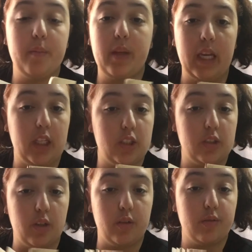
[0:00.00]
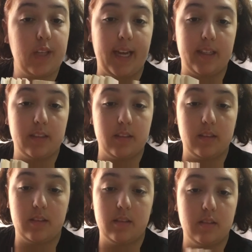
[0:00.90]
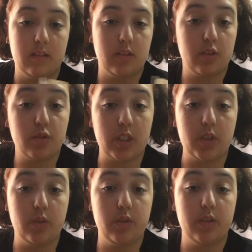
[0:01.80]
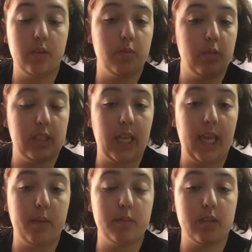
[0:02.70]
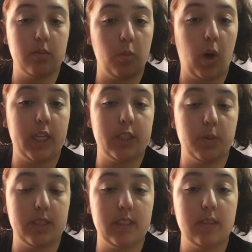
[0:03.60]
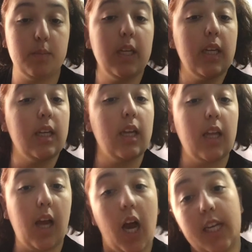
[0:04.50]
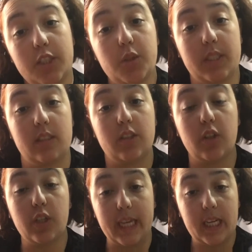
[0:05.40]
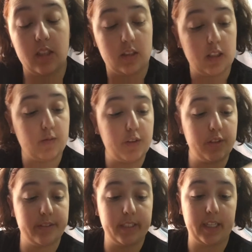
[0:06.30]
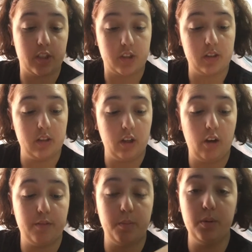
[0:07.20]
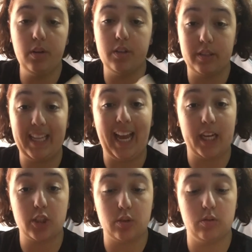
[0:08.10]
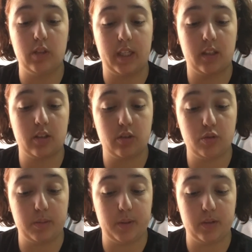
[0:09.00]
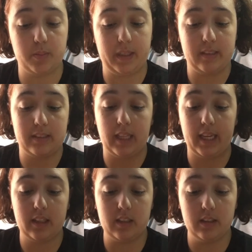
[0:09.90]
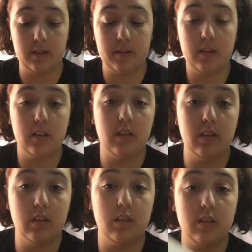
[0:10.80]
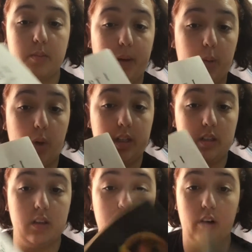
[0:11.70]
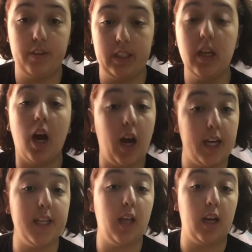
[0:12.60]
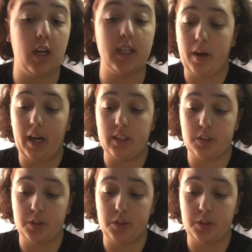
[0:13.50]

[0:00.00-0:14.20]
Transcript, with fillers: getting to know Katniss's struggles with the games and why she was in them, I enjoyed it. So getting the first section of the book, so the actual like tributes being selected, so part one of it I like. Part